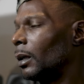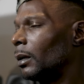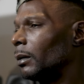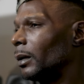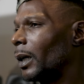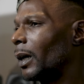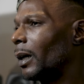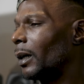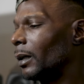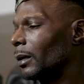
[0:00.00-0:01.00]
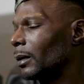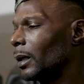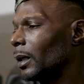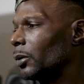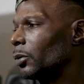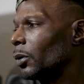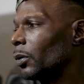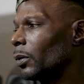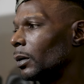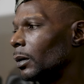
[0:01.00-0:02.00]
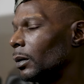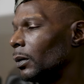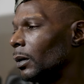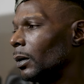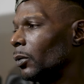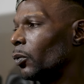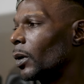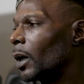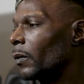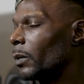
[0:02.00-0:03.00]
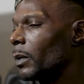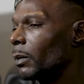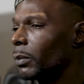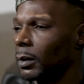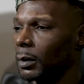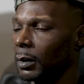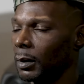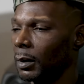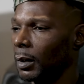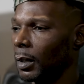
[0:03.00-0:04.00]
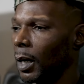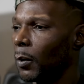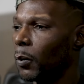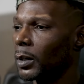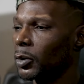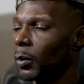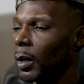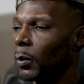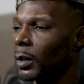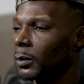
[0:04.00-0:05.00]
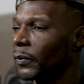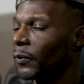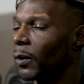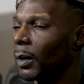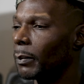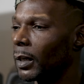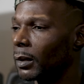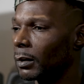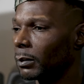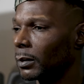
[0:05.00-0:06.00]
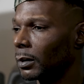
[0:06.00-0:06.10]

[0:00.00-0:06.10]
Nah, because, you know, you got to remember, I was who I was before I met him.